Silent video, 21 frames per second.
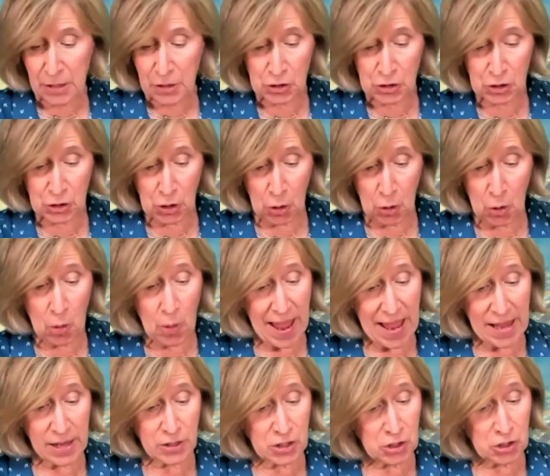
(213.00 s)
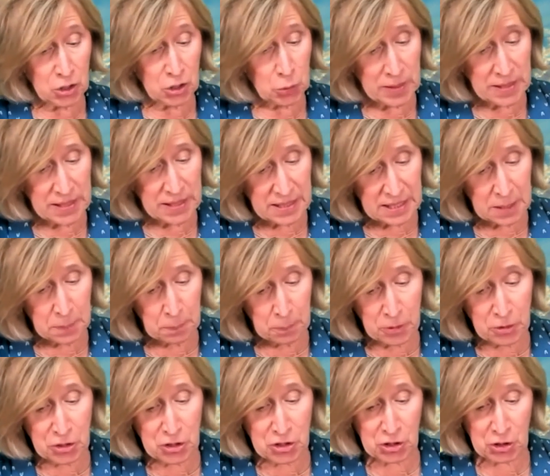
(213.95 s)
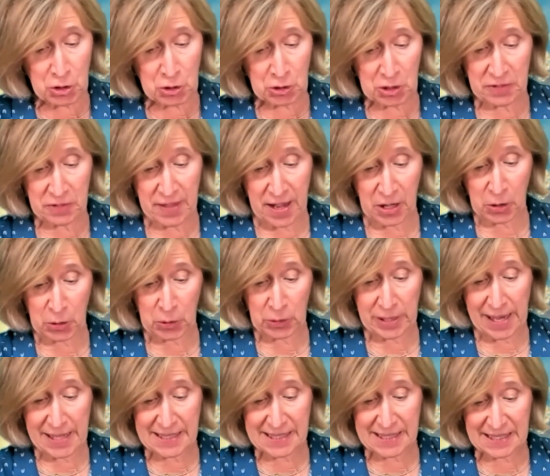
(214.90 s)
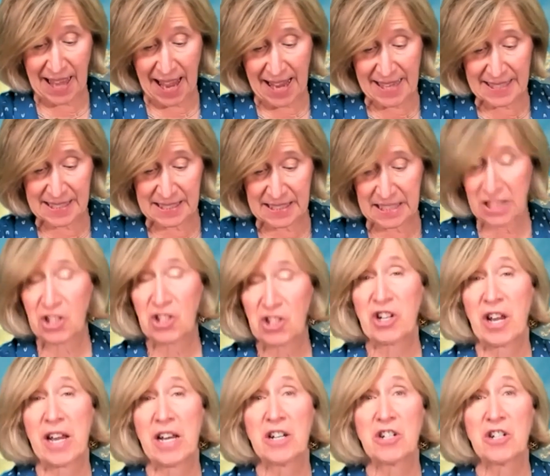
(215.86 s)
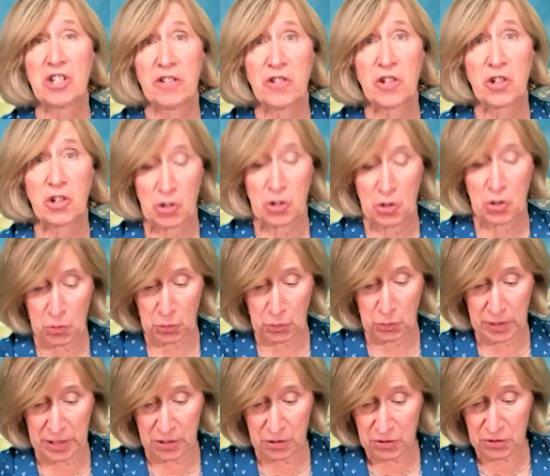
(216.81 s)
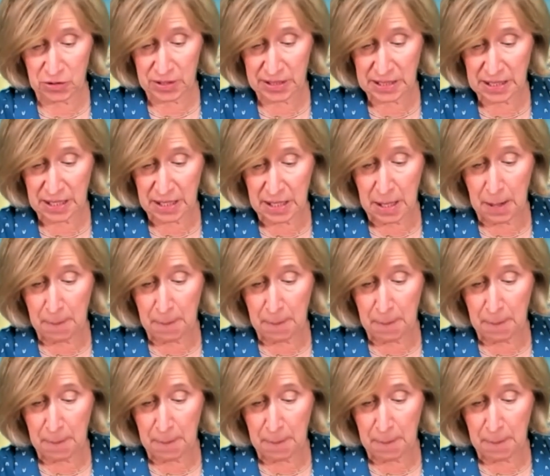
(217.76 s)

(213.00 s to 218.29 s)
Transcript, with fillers: to go to a deeper journey that creates lasting change in their careers,